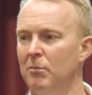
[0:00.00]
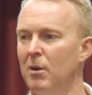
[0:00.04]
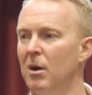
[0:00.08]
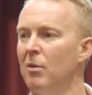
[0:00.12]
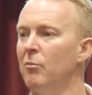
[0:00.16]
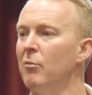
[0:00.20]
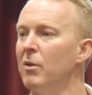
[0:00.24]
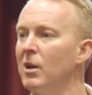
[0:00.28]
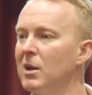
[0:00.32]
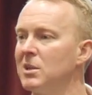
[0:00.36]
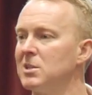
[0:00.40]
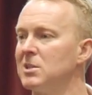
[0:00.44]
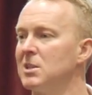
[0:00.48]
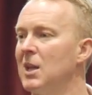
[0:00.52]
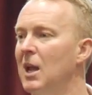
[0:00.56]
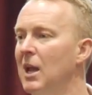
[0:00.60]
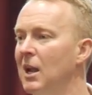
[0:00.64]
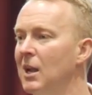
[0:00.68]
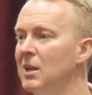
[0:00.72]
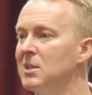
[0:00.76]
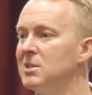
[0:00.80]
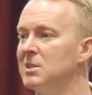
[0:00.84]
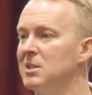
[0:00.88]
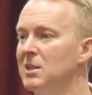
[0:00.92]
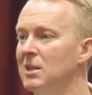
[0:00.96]
My real estate
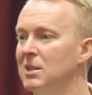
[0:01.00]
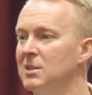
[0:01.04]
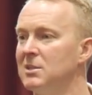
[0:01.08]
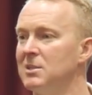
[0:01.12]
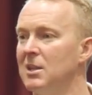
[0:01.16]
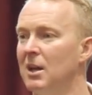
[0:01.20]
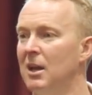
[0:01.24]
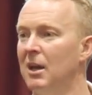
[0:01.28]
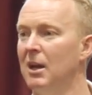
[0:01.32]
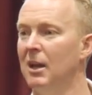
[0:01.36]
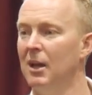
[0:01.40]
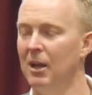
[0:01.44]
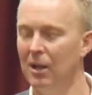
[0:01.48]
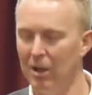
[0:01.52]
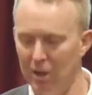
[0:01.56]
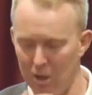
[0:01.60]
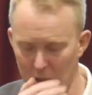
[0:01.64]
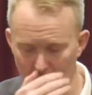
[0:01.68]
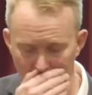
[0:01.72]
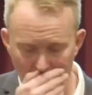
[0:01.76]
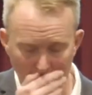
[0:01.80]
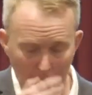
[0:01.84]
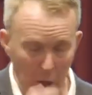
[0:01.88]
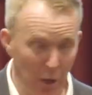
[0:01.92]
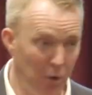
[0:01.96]
listings are
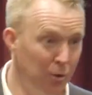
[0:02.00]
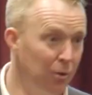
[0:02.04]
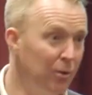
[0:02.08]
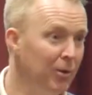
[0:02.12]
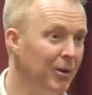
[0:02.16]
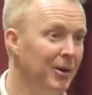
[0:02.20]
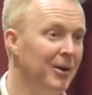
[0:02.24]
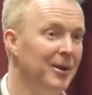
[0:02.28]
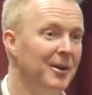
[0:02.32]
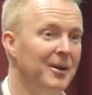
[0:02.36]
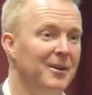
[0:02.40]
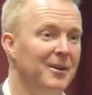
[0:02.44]
Hello.